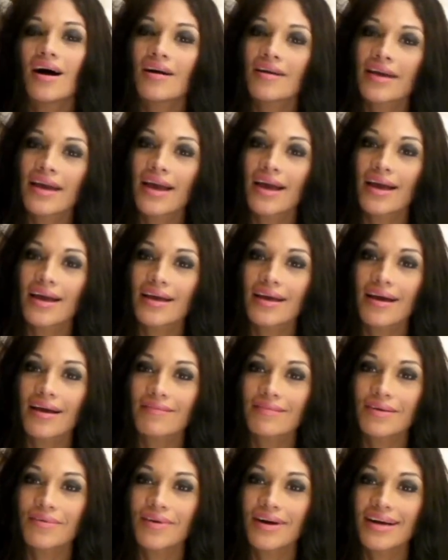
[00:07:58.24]
Okay,
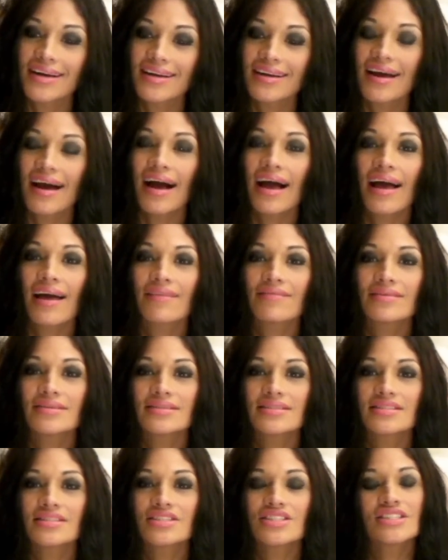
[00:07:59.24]
everyone. I
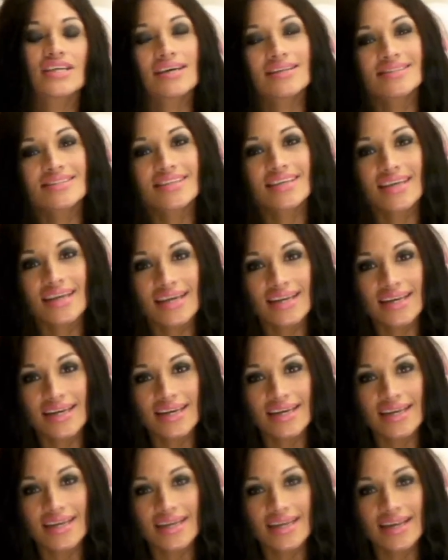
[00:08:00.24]
was just
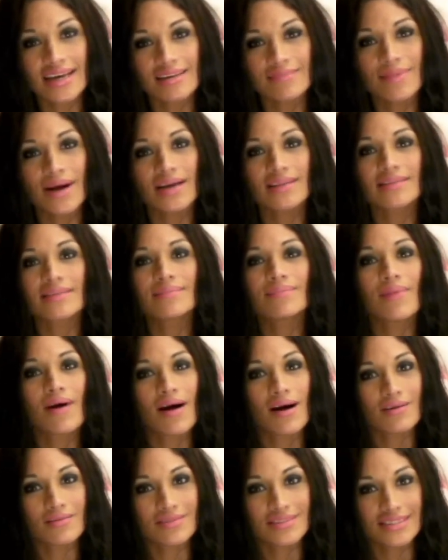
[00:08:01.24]
kidding about the
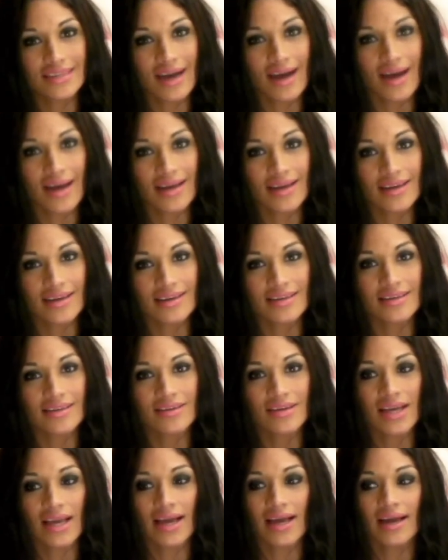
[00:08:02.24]
model diet,
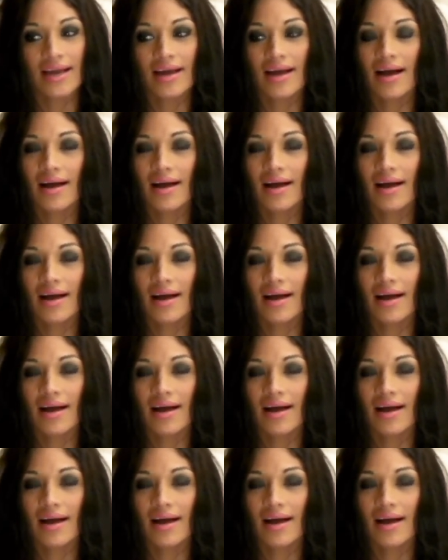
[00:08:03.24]
okay?